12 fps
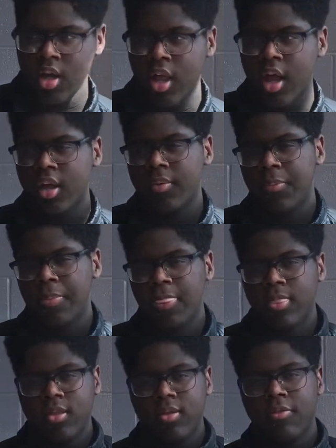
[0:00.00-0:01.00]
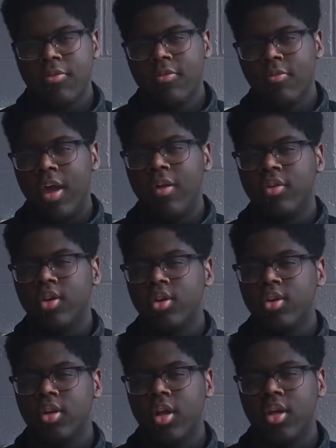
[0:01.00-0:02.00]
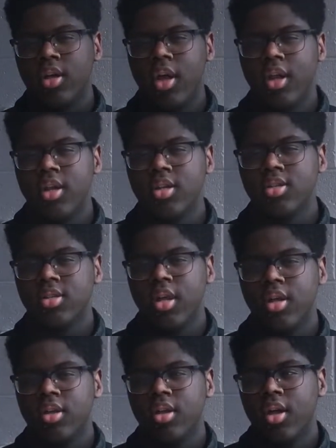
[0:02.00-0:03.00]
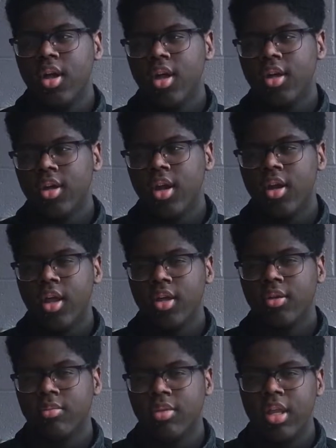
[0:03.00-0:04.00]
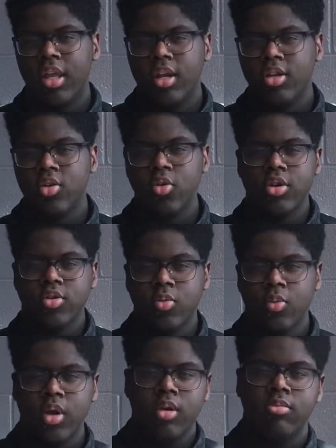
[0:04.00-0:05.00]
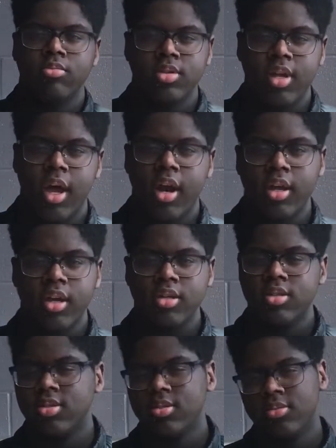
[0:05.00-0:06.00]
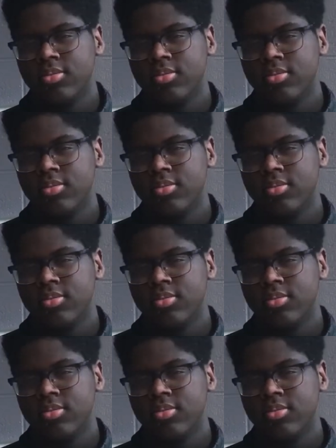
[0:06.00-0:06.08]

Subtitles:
Like favorite or like I guess like kind of like leaning towards one side, I guess.